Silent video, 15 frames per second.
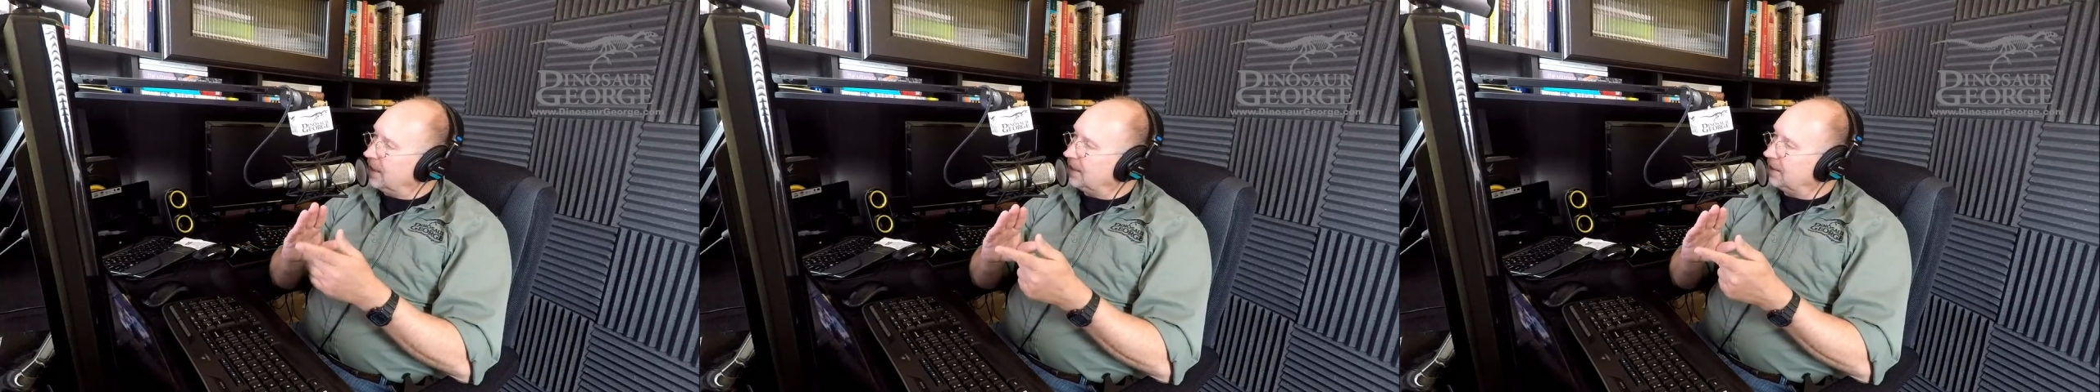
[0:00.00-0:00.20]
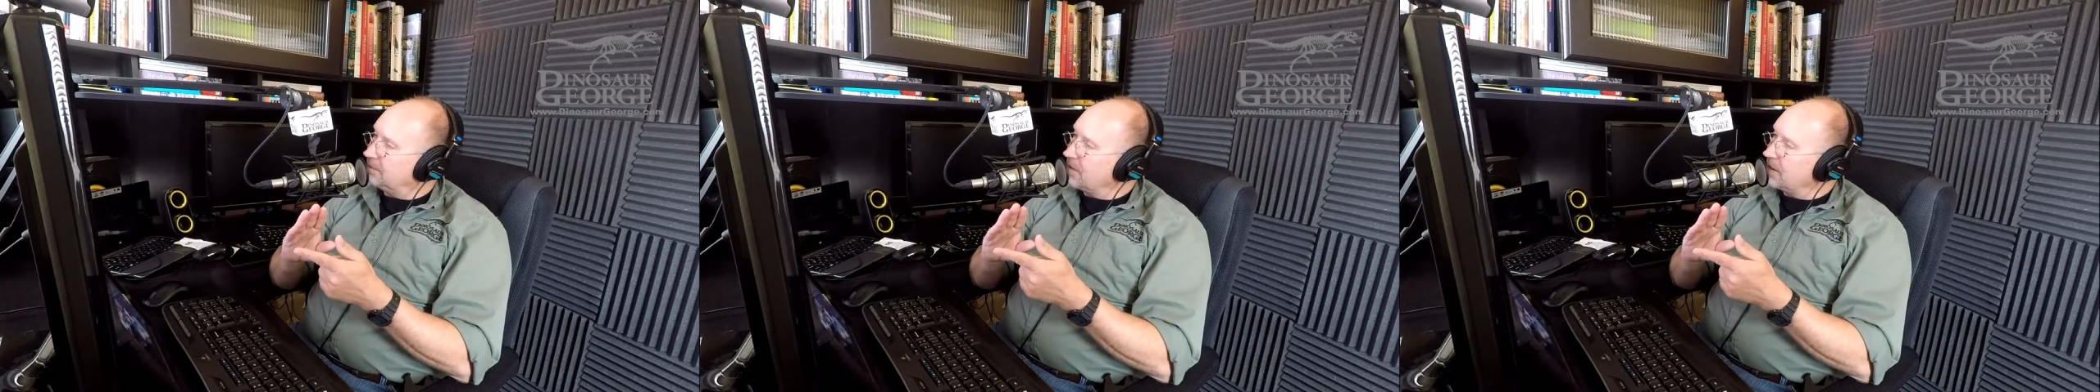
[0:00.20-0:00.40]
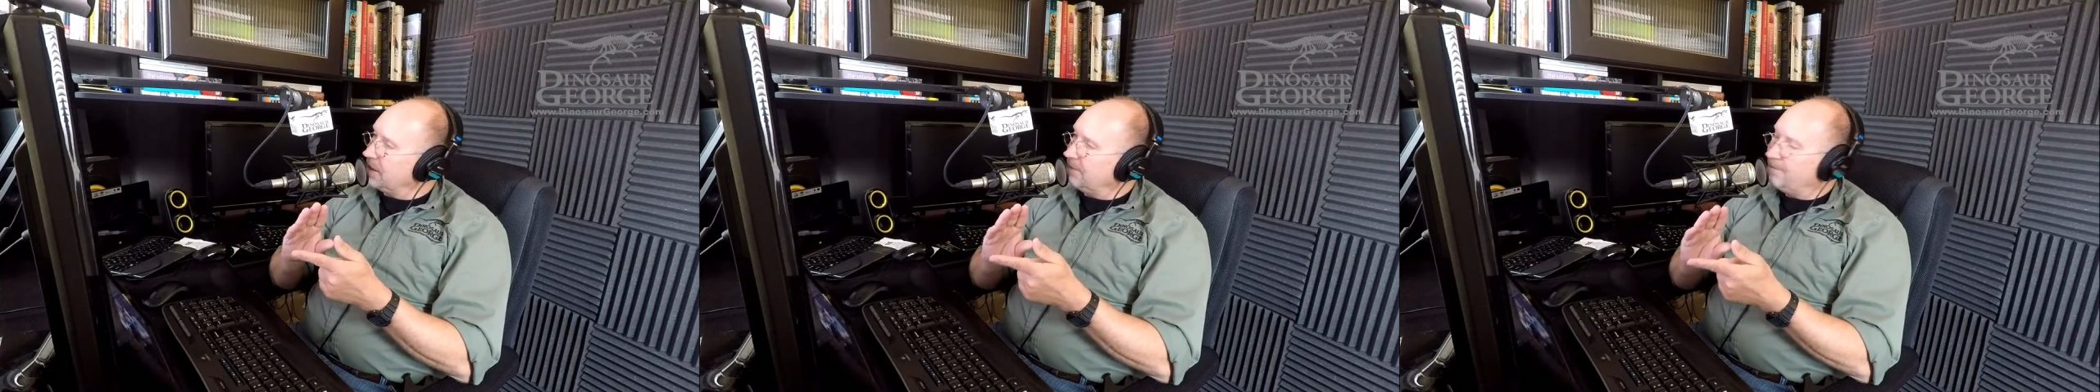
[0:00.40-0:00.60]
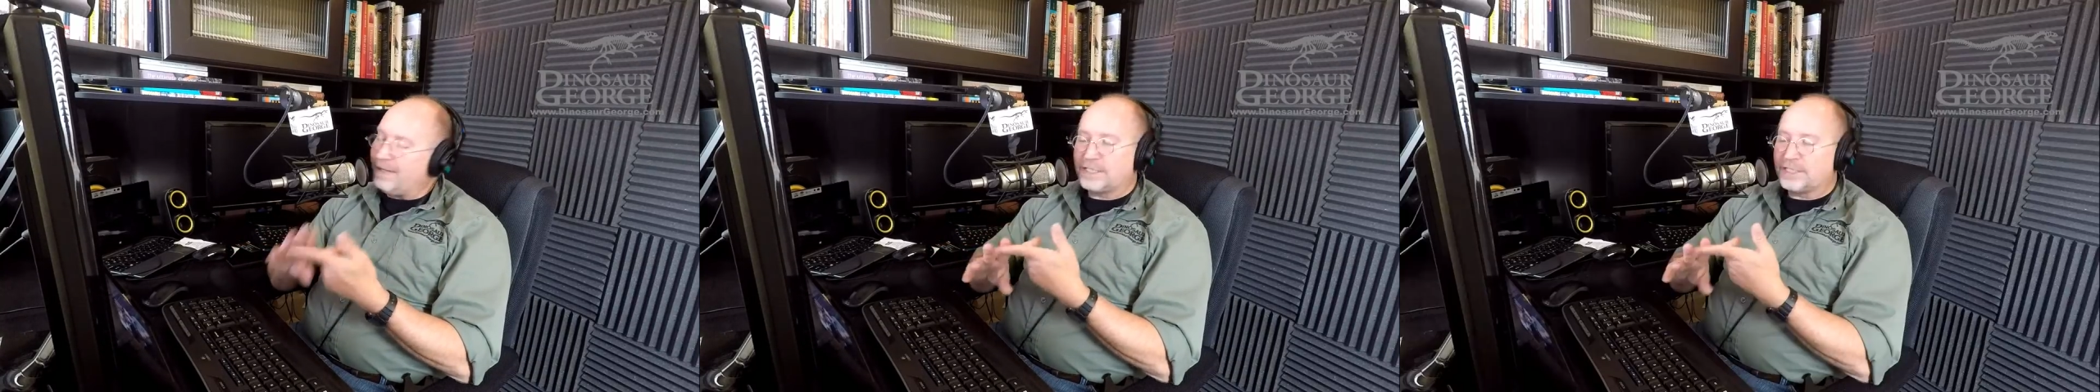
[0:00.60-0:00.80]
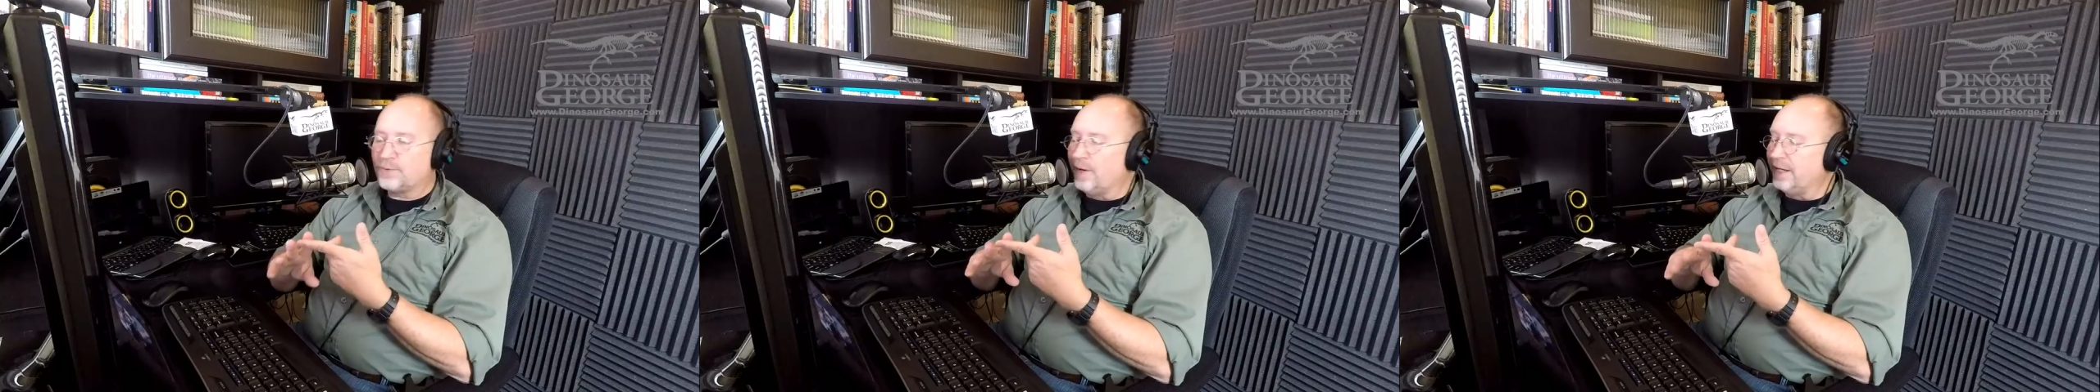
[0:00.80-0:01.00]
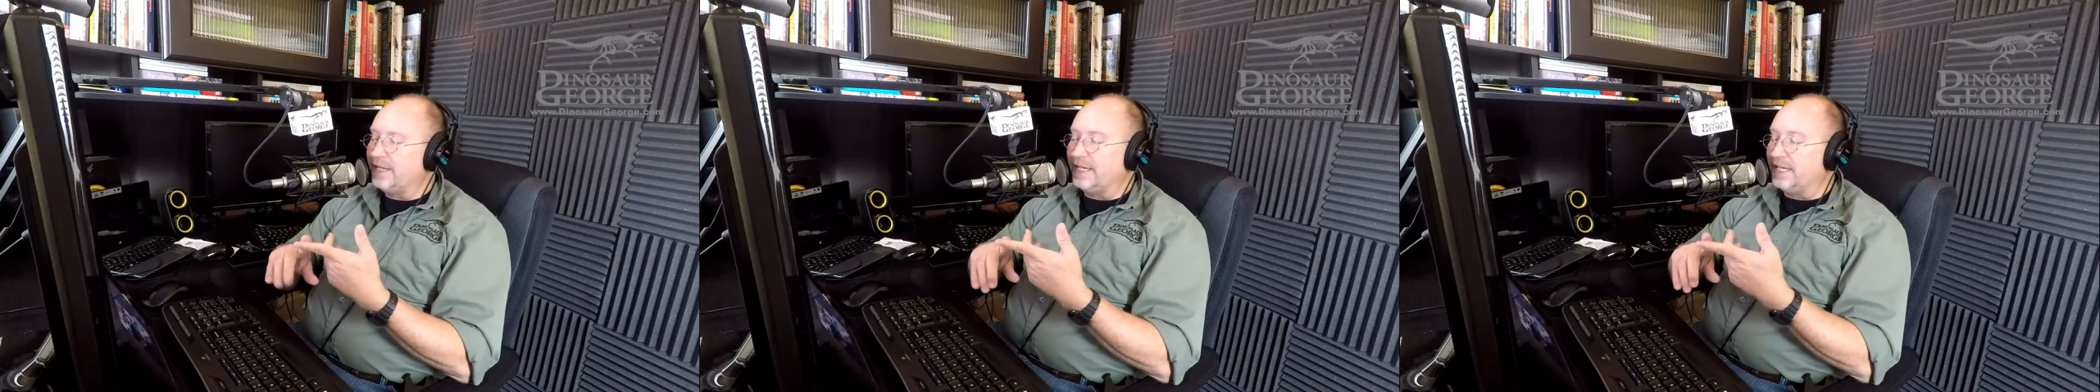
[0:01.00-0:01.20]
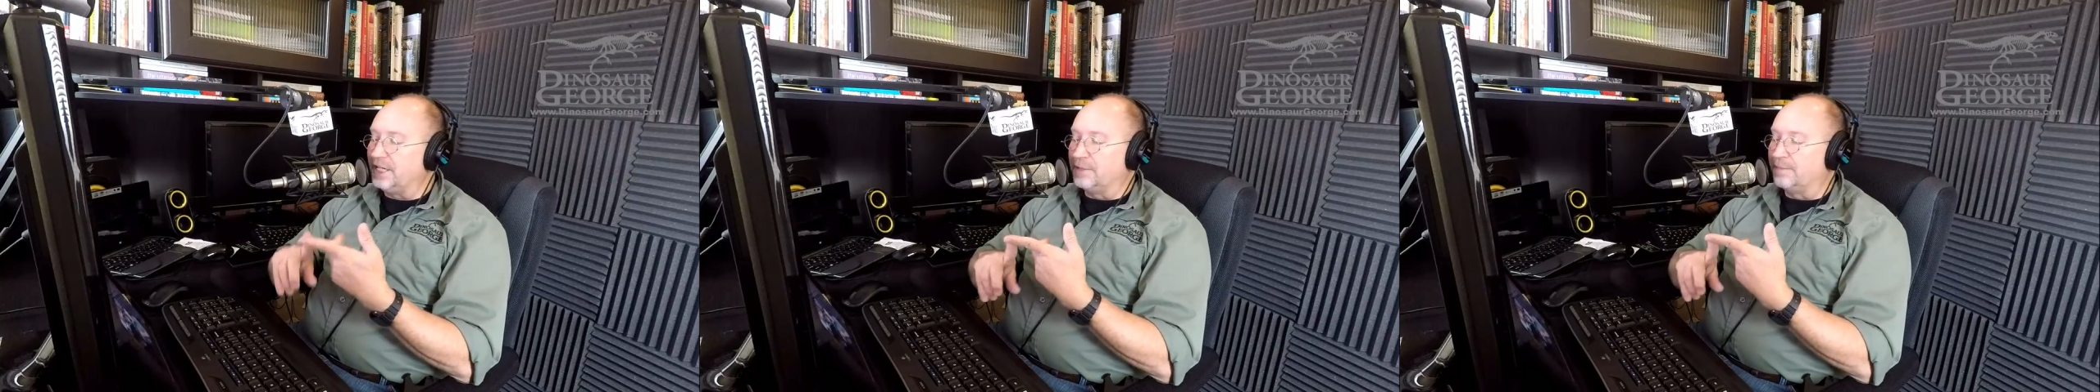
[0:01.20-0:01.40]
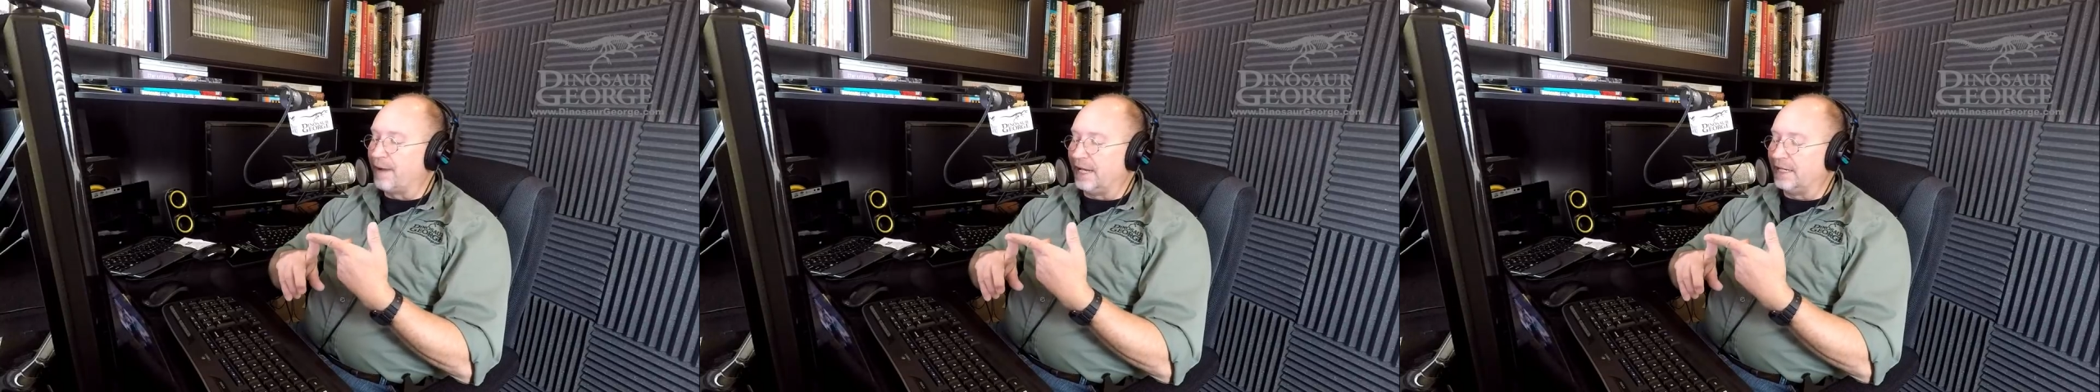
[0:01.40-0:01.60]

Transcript: Uh, the best way to get into